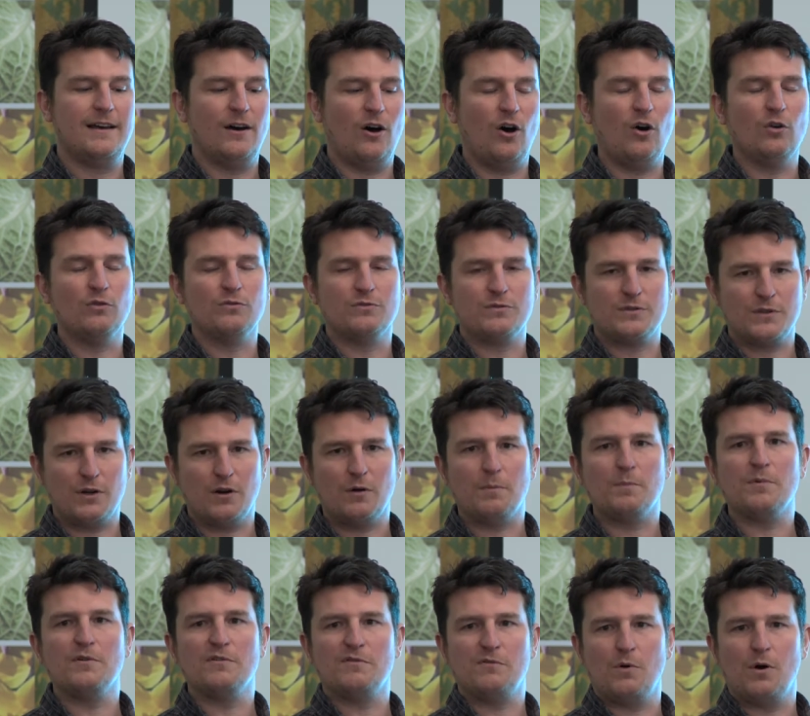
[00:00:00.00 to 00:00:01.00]
on
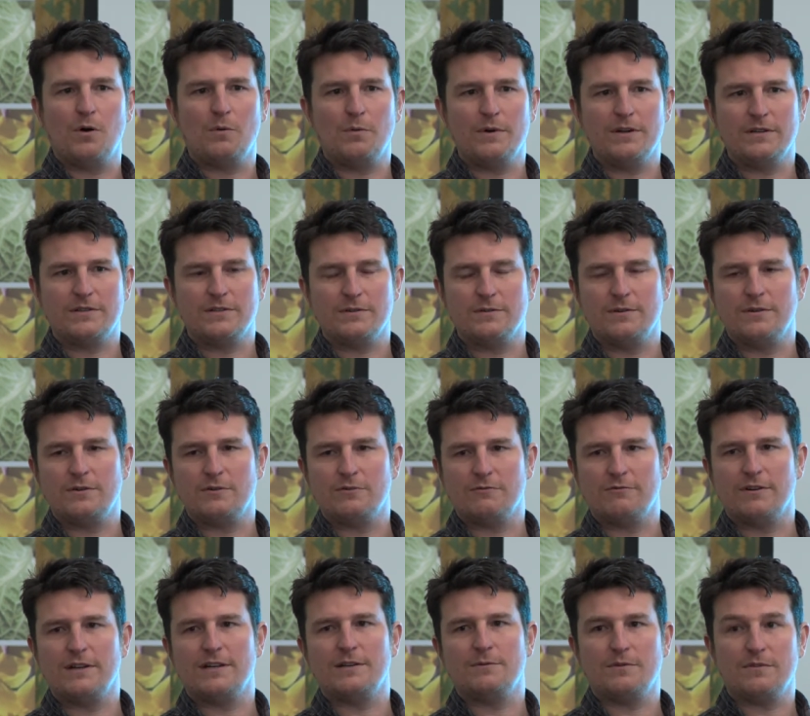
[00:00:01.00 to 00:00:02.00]
top of what we're doing
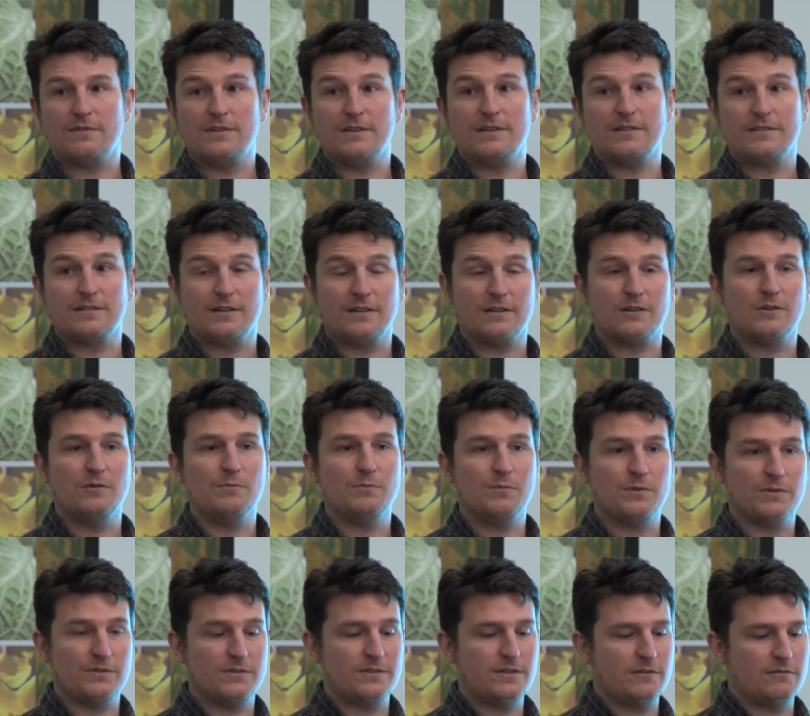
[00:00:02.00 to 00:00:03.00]
already with things like
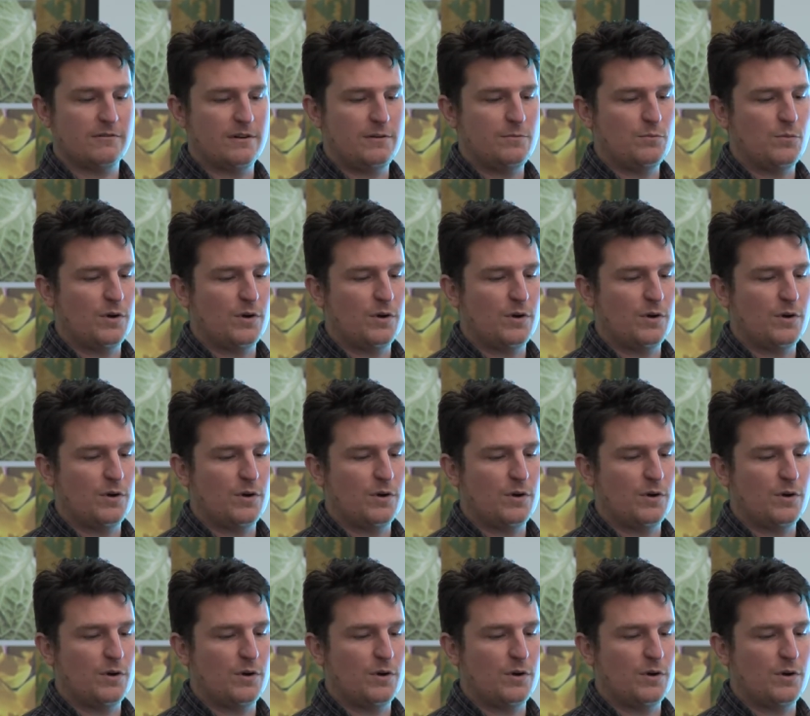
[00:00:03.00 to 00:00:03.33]
composted green